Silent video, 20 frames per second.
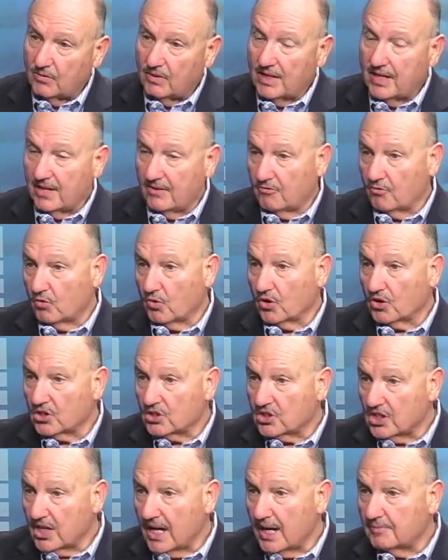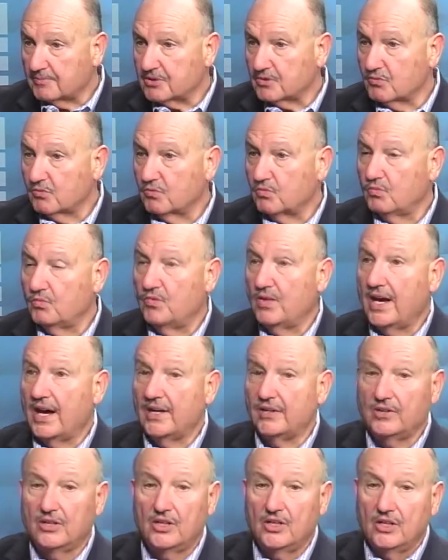We have workshops that